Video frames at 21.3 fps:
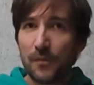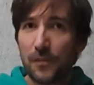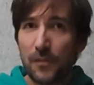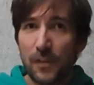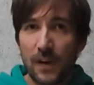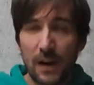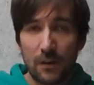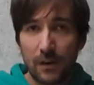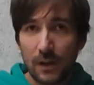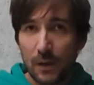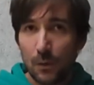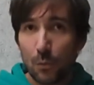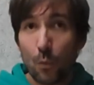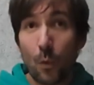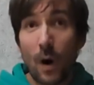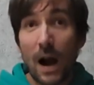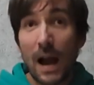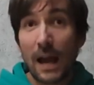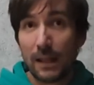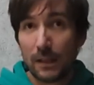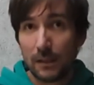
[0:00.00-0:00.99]
very
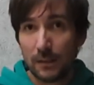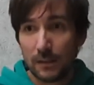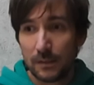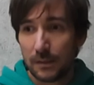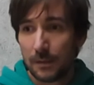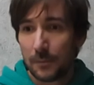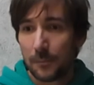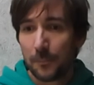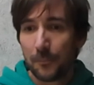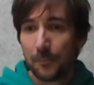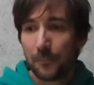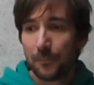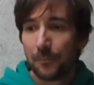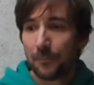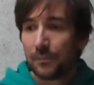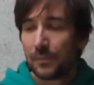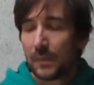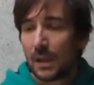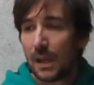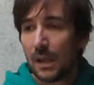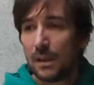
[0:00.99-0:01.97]
wild.
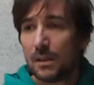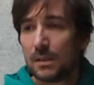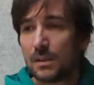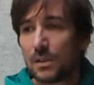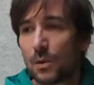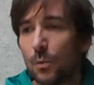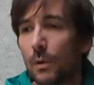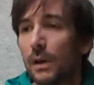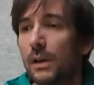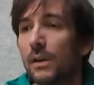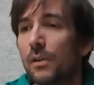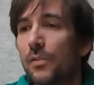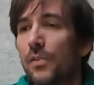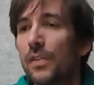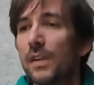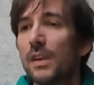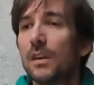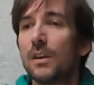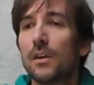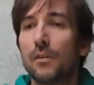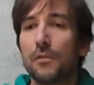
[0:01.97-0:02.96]
So when you
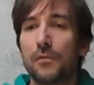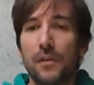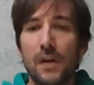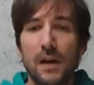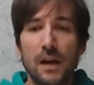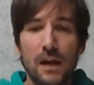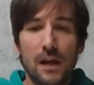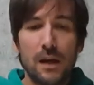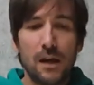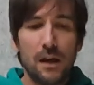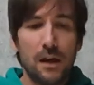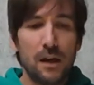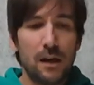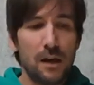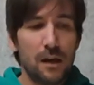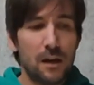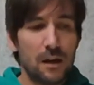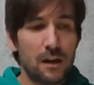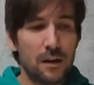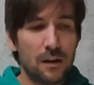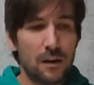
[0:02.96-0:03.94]
think of
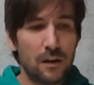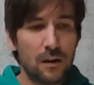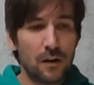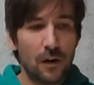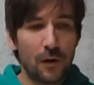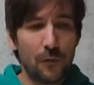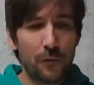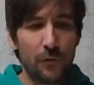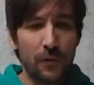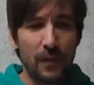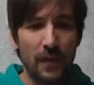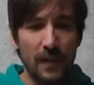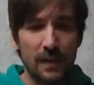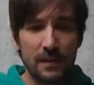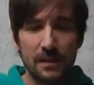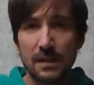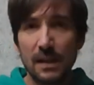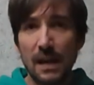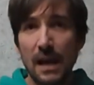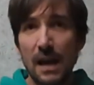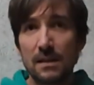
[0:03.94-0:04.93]

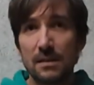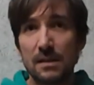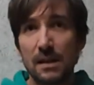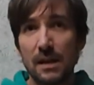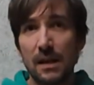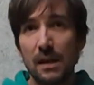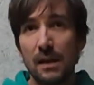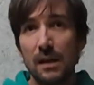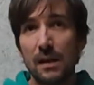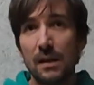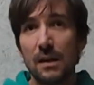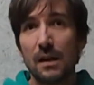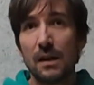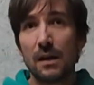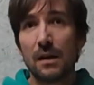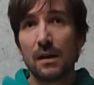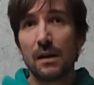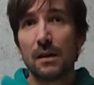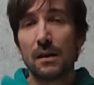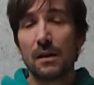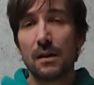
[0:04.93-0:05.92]
this as a
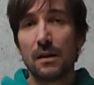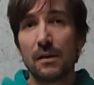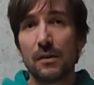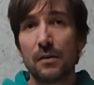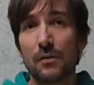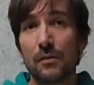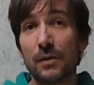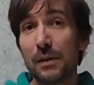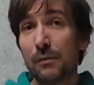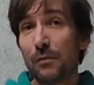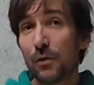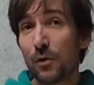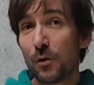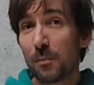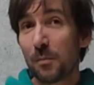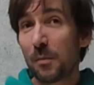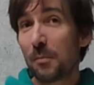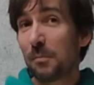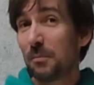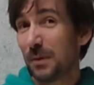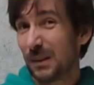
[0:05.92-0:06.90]
reverb
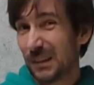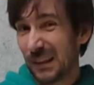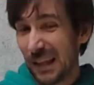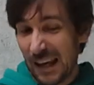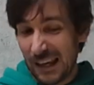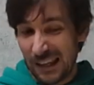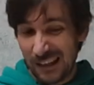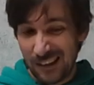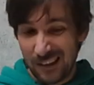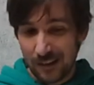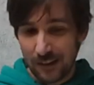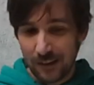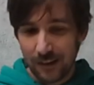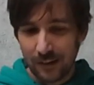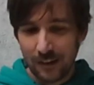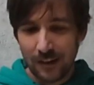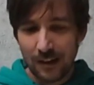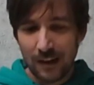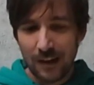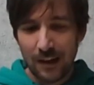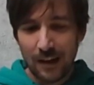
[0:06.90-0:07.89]
plate,
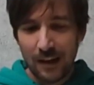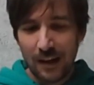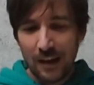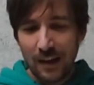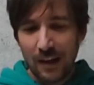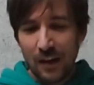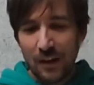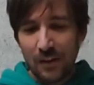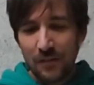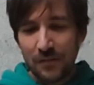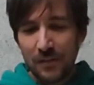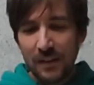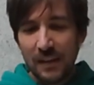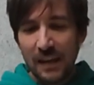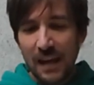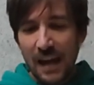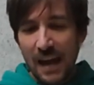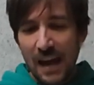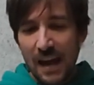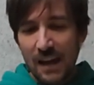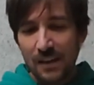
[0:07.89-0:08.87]

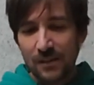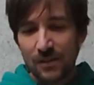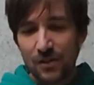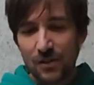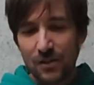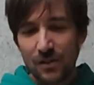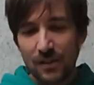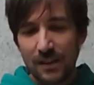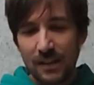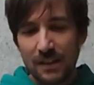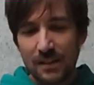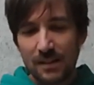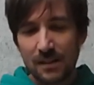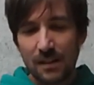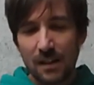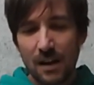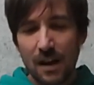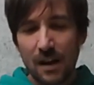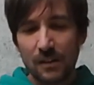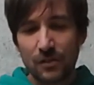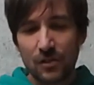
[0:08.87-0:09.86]
the edge is
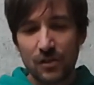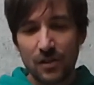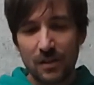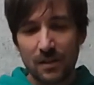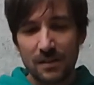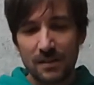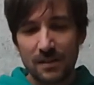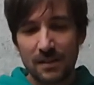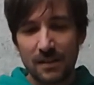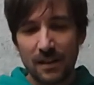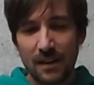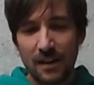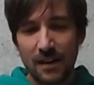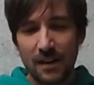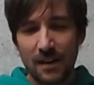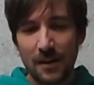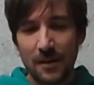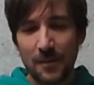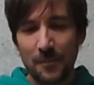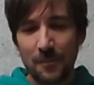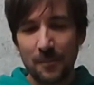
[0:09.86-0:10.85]
not just
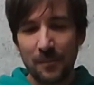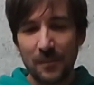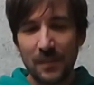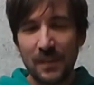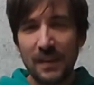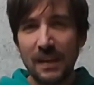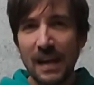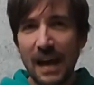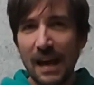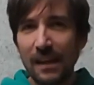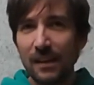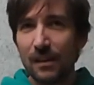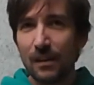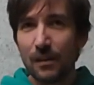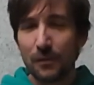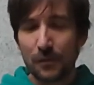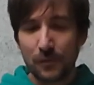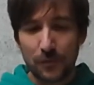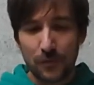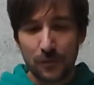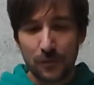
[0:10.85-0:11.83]
the end of